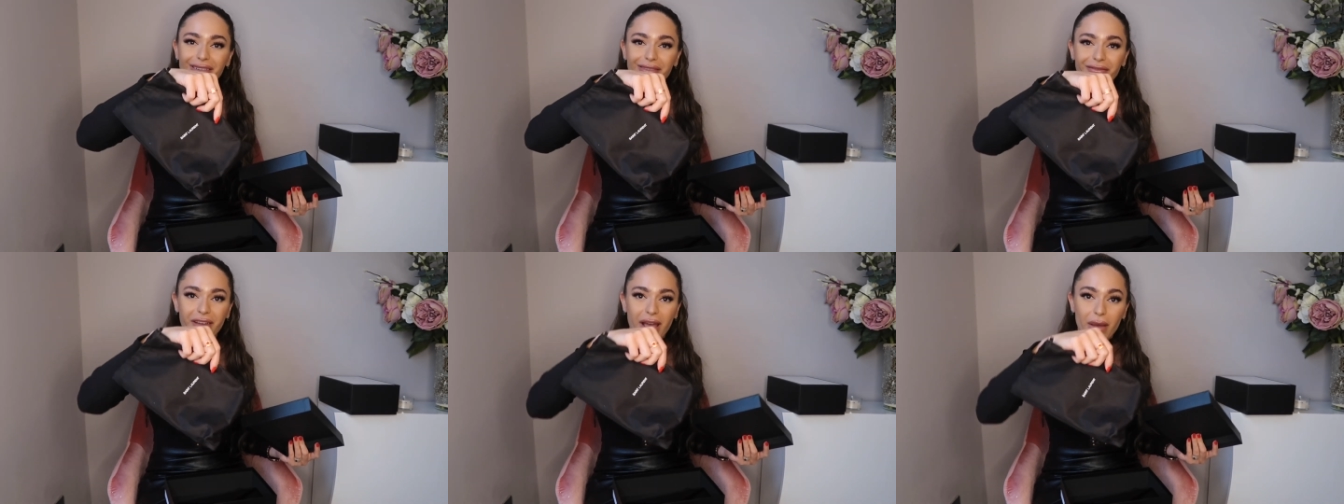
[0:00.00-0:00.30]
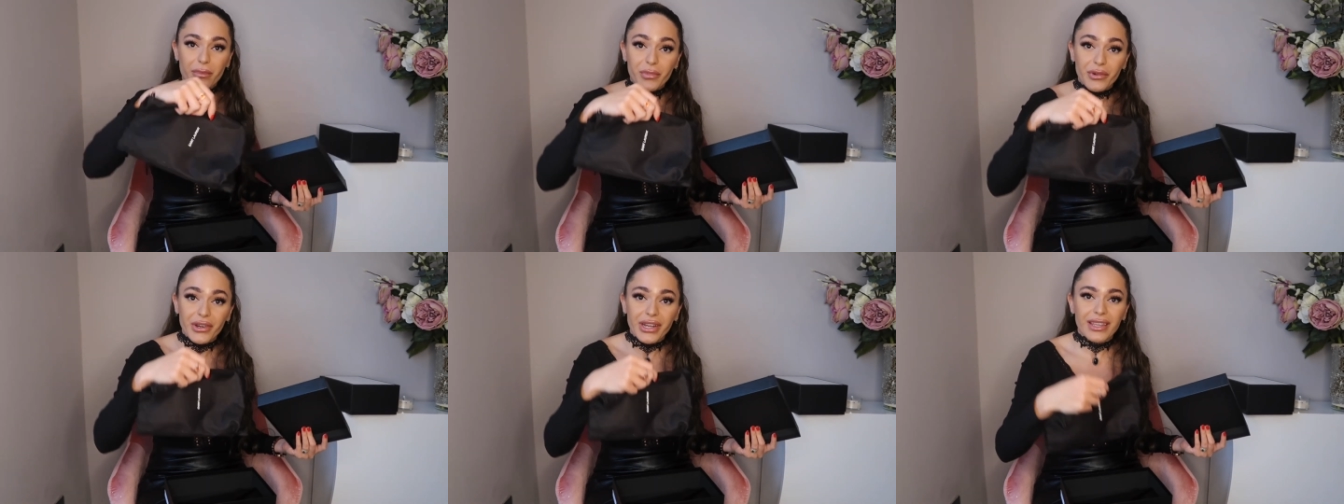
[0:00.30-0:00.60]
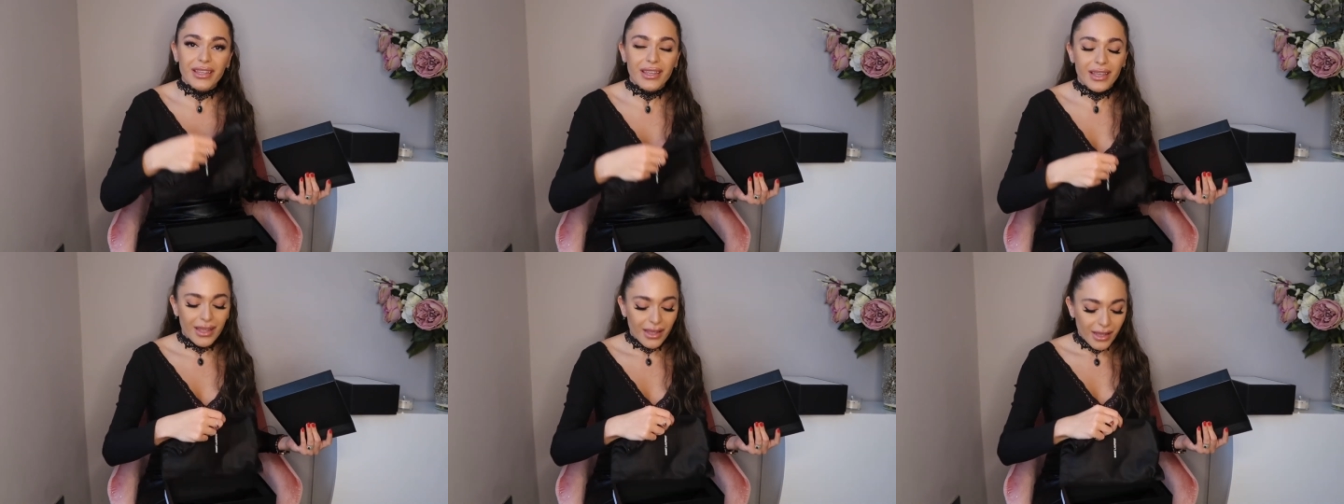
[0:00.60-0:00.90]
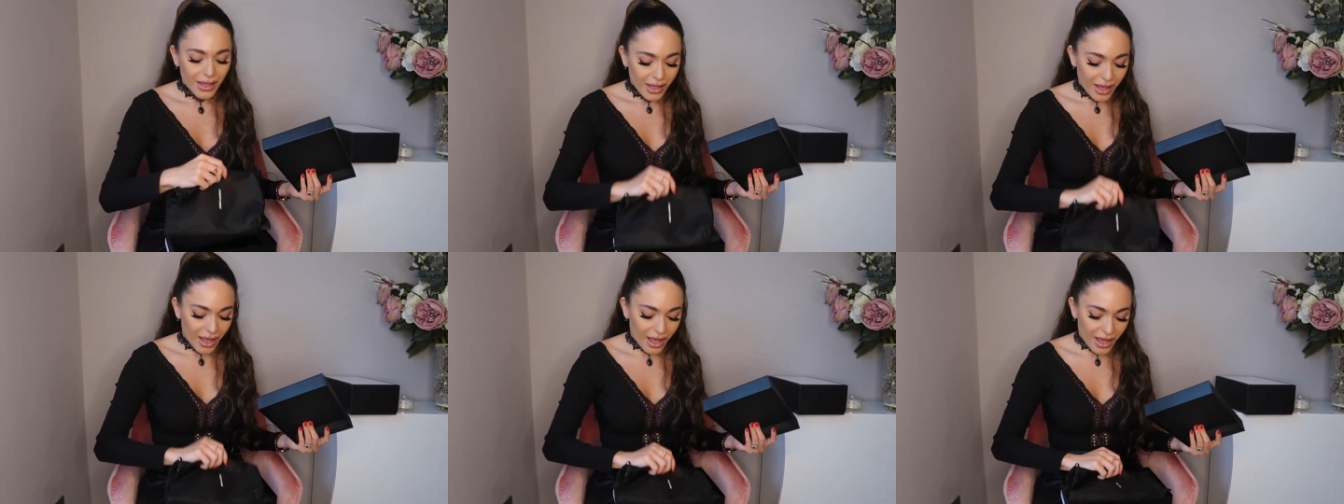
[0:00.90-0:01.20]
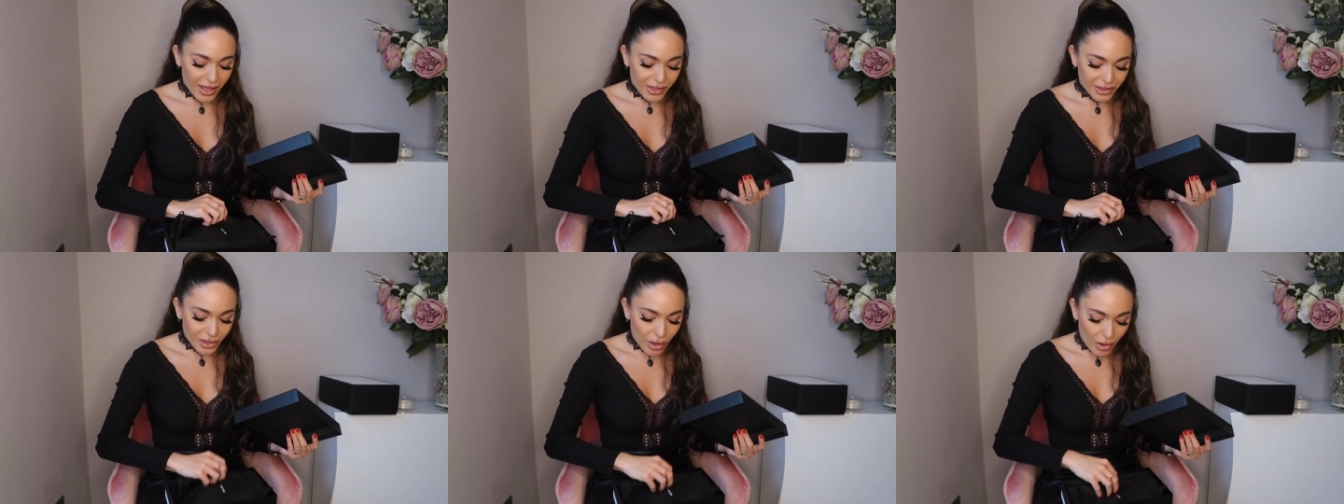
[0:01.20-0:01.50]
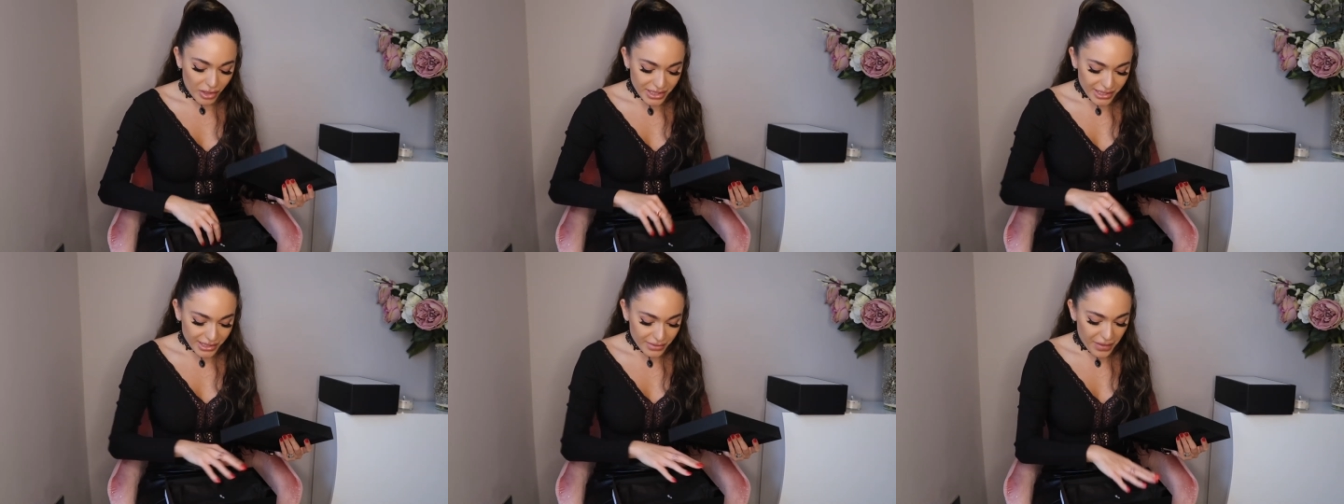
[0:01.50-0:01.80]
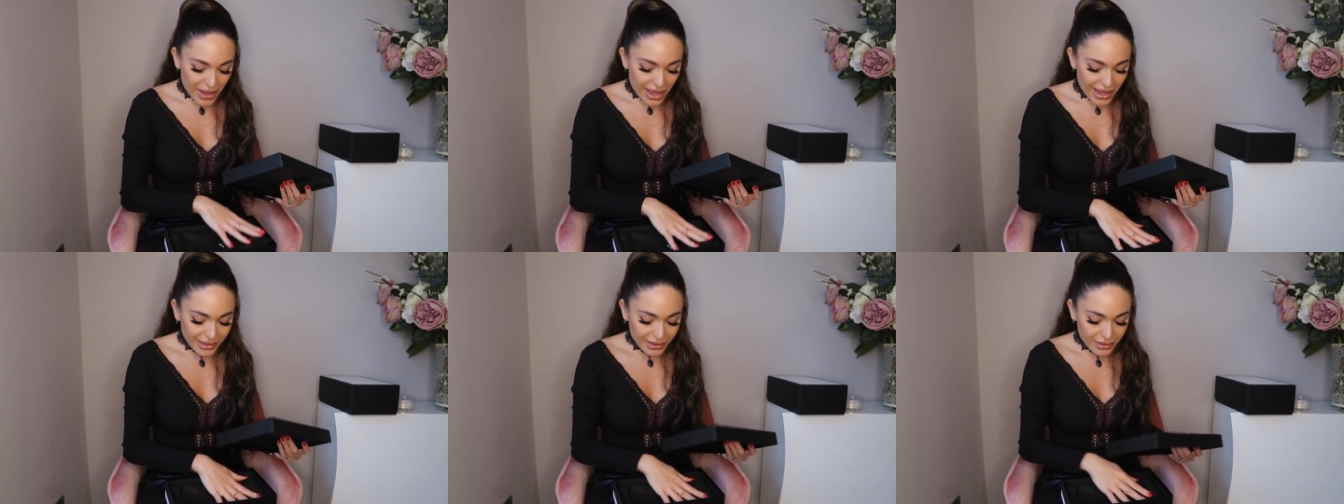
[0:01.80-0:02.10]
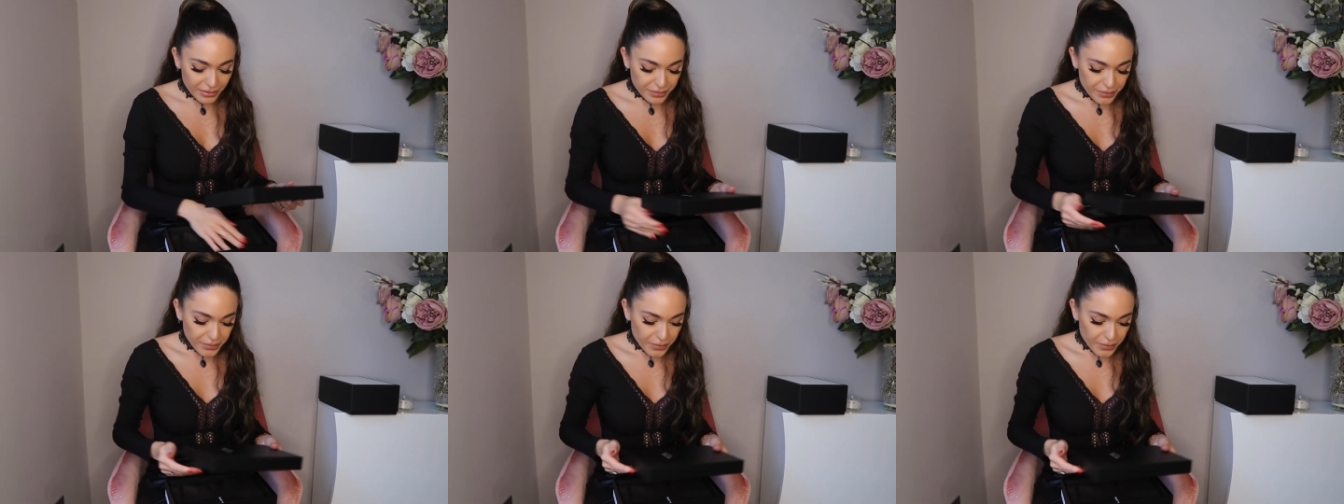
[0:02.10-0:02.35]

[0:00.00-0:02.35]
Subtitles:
fabric dust bag.